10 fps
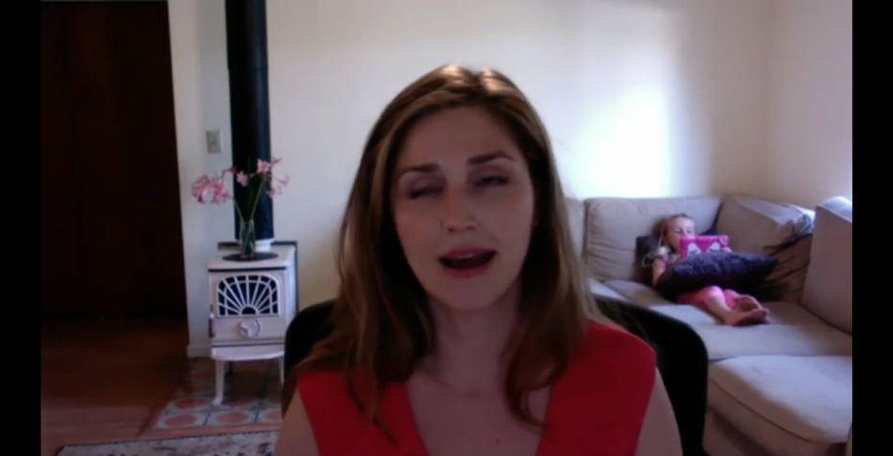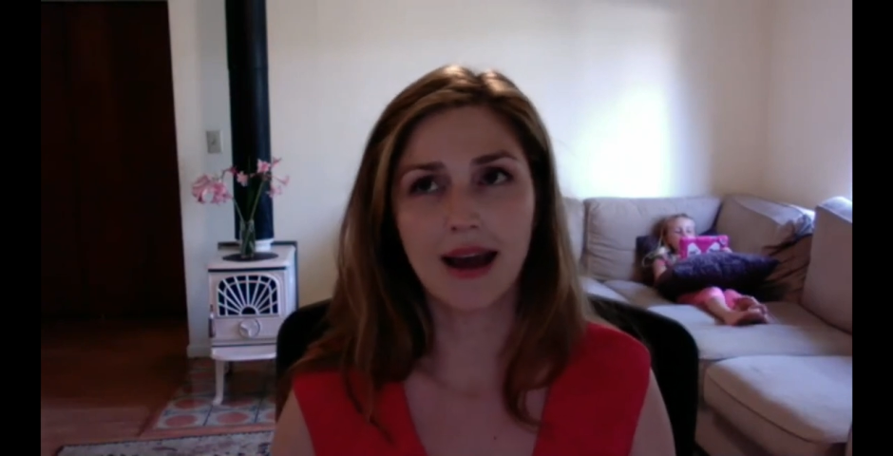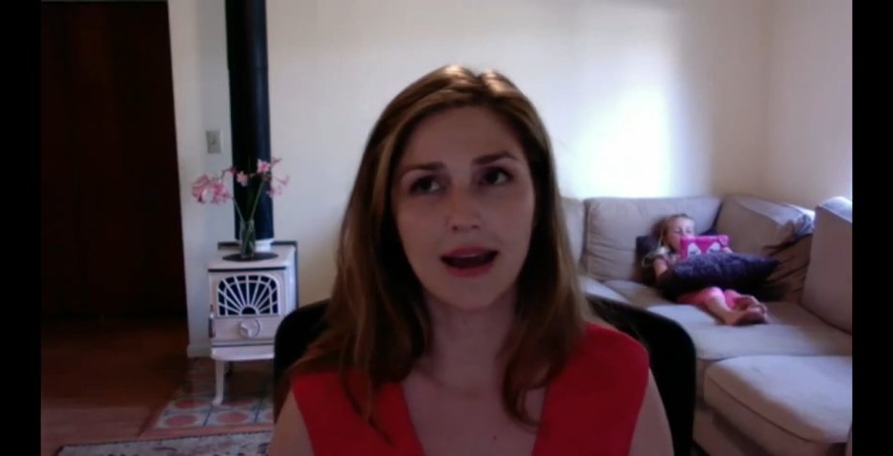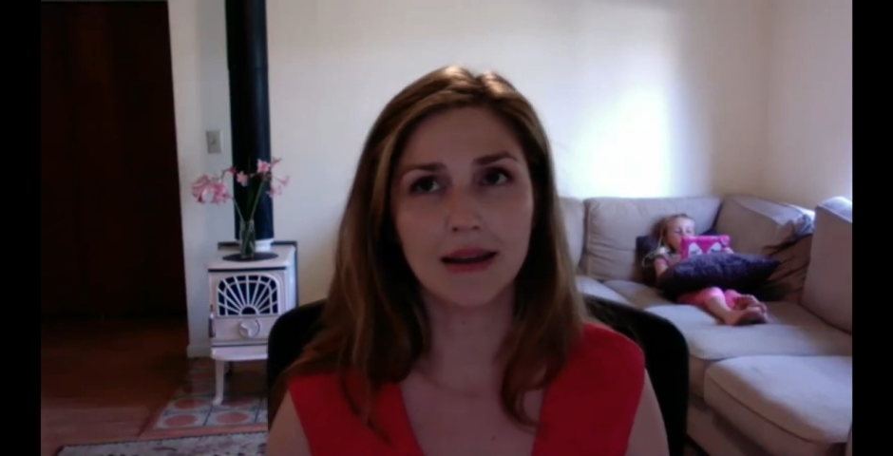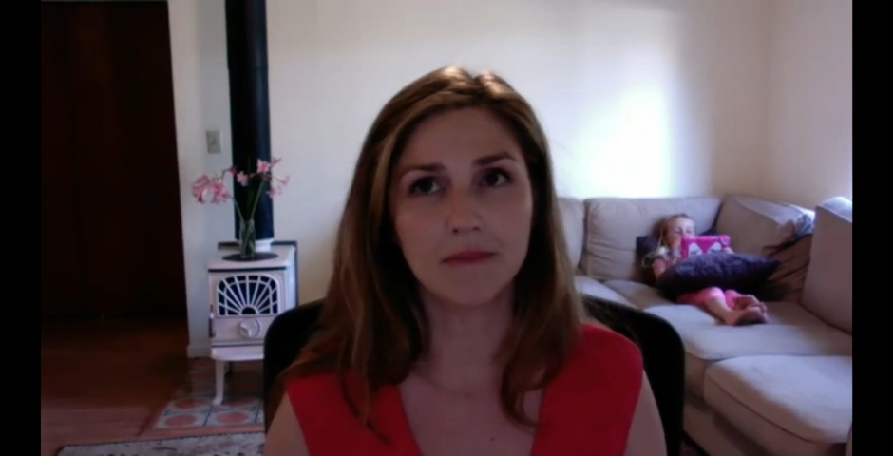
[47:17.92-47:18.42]

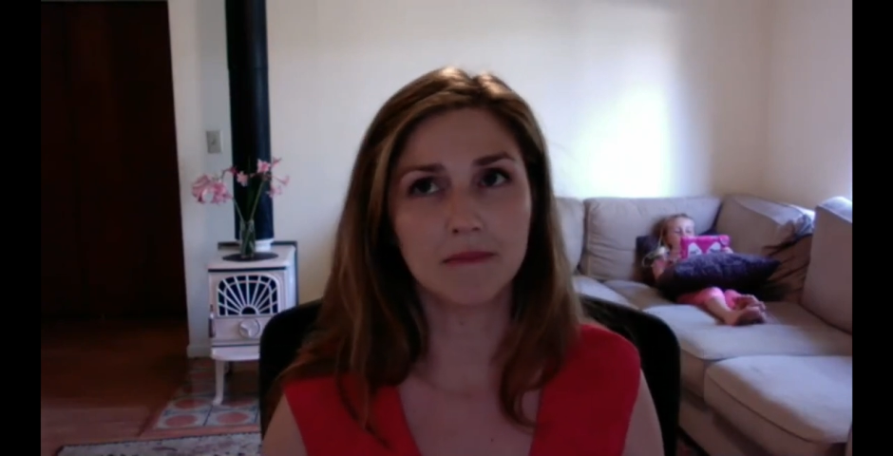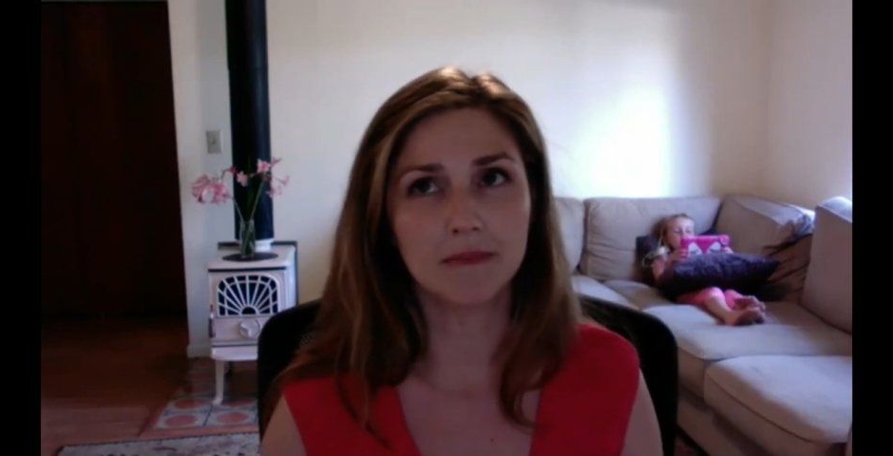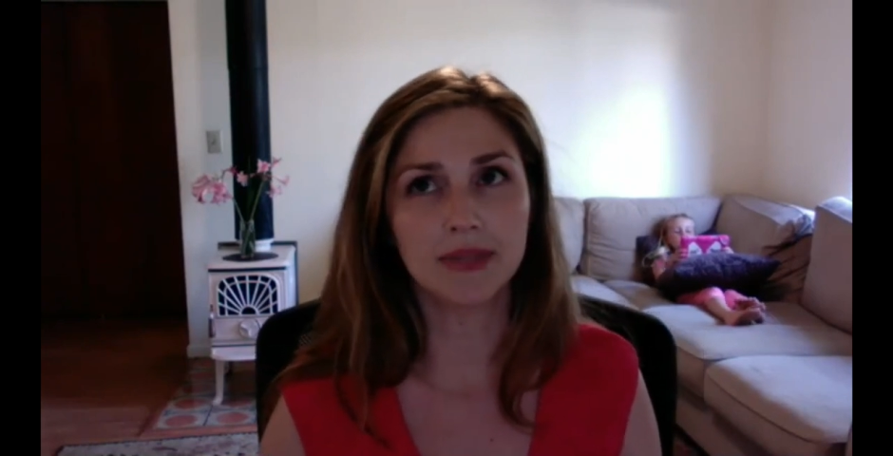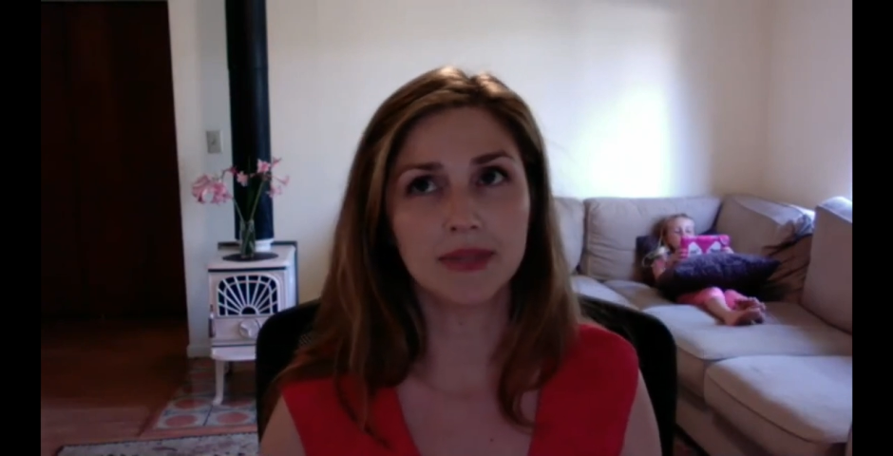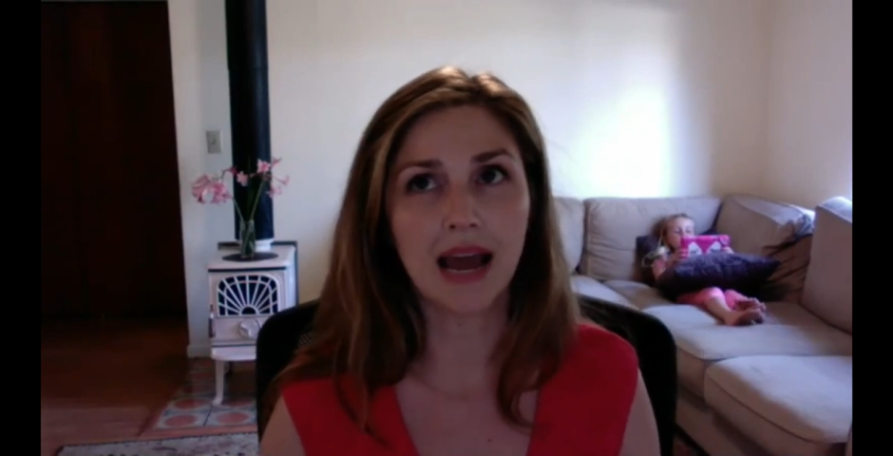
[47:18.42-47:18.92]
I'm
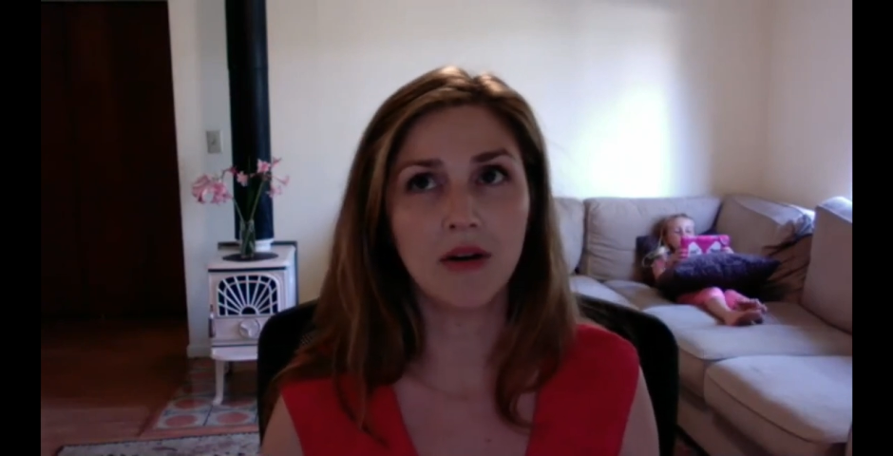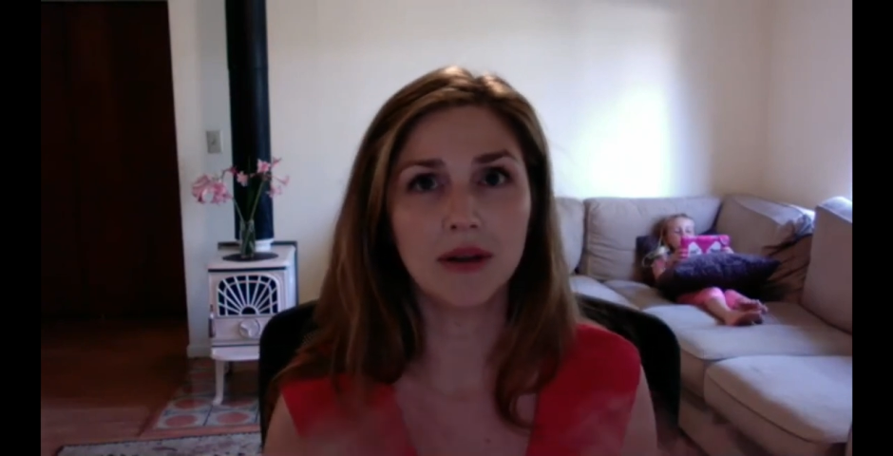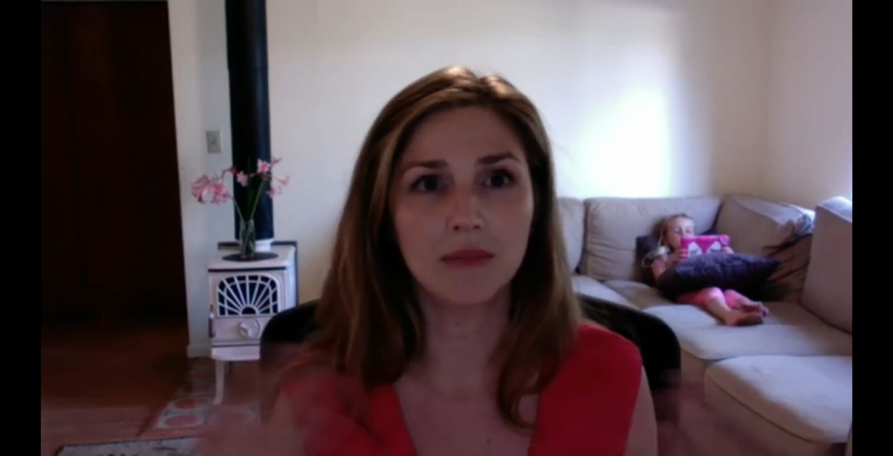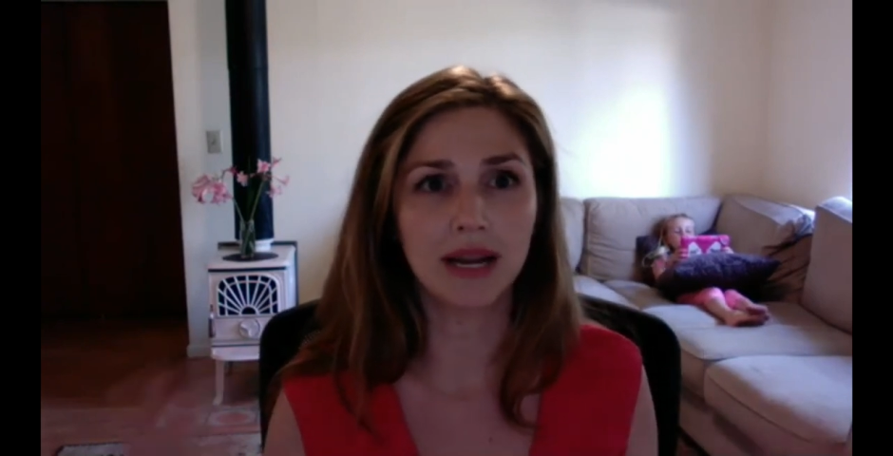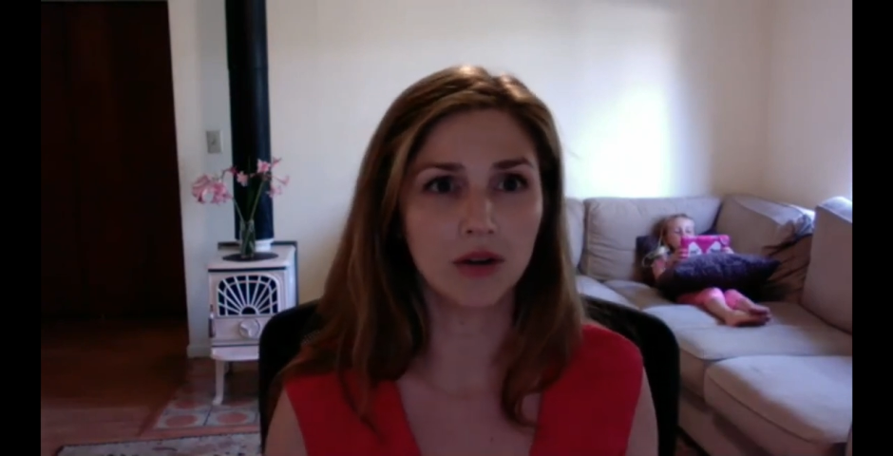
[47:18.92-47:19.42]
now in my